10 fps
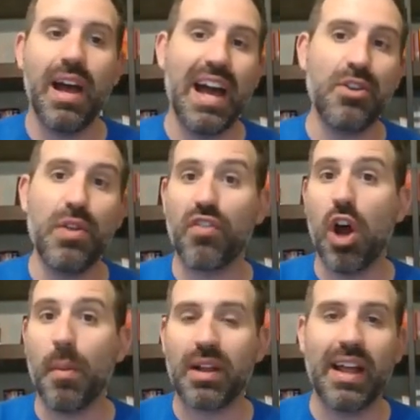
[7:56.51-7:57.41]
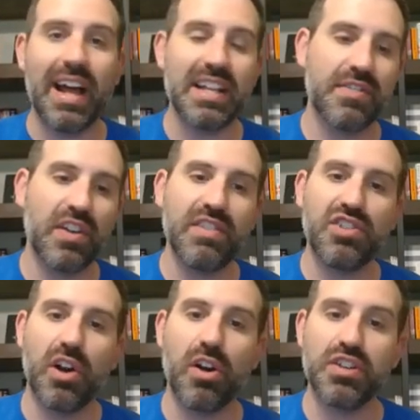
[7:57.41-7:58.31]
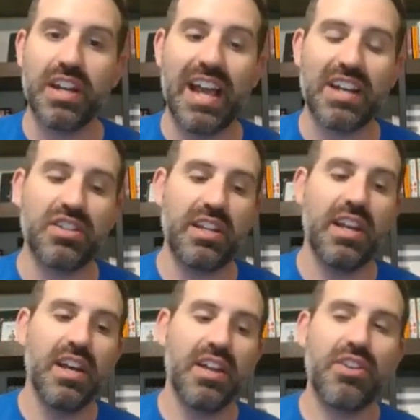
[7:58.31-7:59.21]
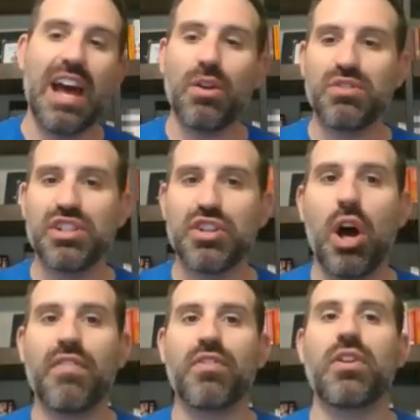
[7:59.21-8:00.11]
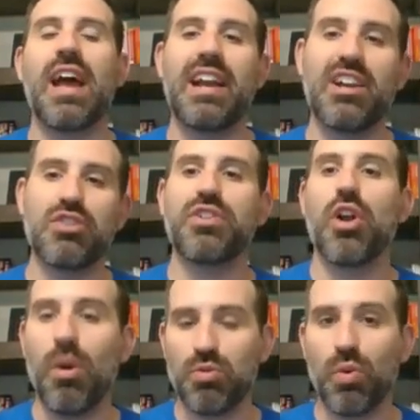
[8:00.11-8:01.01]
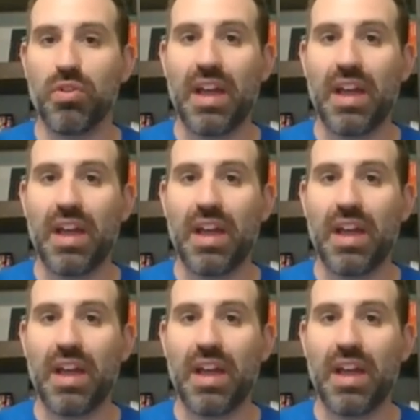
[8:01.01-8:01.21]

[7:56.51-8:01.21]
I do that for all my clients free of charge, and actually I don't just offer, hey, here's what your home's worth.